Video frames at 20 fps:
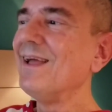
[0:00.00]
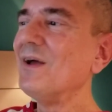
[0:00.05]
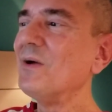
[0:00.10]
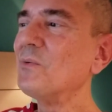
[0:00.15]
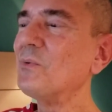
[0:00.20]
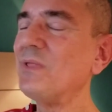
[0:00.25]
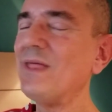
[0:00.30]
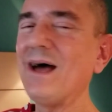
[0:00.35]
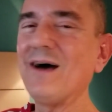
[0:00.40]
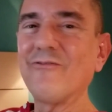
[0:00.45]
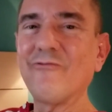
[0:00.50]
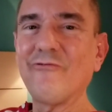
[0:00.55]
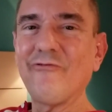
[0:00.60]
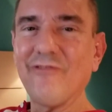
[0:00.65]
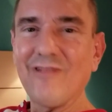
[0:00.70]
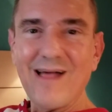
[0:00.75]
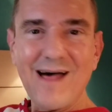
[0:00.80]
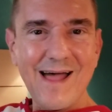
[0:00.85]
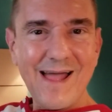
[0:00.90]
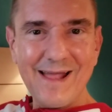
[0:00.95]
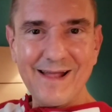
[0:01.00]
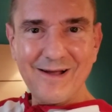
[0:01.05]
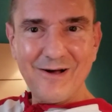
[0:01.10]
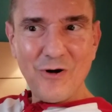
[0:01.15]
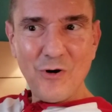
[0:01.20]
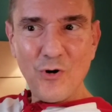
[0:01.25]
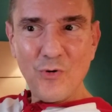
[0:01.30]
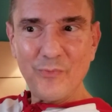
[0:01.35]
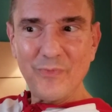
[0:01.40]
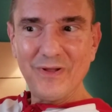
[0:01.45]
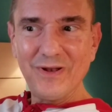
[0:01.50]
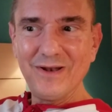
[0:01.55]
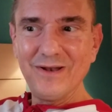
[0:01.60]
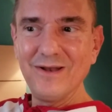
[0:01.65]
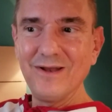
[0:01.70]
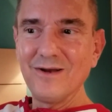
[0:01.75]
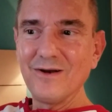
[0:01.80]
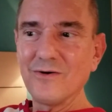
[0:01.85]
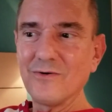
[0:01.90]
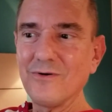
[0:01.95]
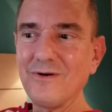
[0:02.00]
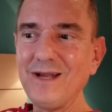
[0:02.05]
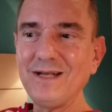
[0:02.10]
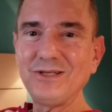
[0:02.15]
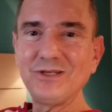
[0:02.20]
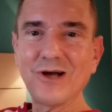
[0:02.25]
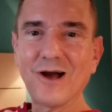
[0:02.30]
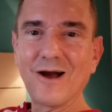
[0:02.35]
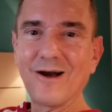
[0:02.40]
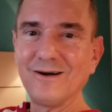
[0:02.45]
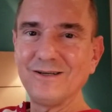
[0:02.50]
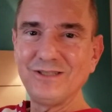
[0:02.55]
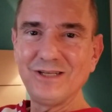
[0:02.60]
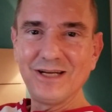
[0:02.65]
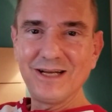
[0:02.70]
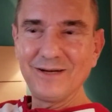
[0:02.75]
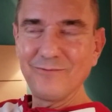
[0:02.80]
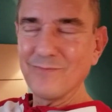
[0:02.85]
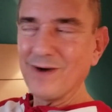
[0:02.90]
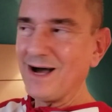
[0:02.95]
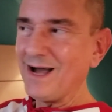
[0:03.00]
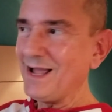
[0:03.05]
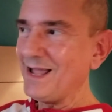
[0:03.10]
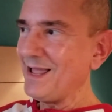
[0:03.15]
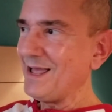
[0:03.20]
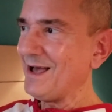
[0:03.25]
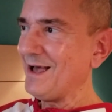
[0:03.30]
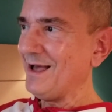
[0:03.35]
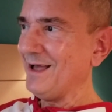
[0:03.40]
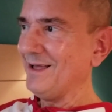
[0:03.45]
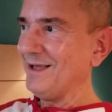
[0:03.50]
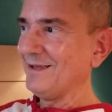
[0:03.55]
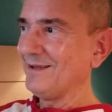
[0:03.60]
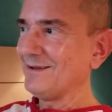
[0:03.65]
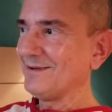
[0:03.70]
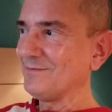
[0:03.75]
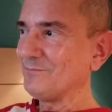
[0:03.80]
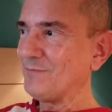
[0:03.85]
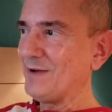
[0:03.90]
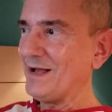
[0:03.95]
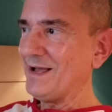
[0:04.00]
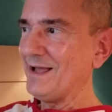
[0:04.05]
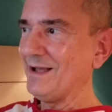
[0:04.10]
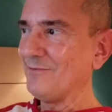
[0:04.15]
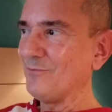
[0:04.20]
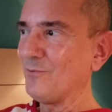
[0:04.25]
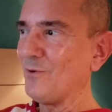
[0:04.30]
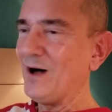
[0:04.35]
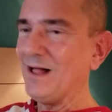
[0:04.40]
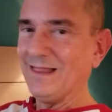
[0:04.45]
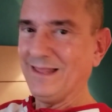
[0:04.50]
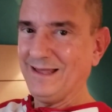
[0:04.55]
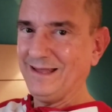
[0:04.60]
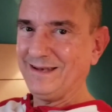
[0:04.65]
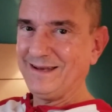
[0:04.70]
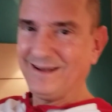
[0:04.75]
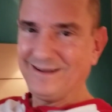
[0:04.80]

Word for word: without flying home and recharging my uh, my wallet.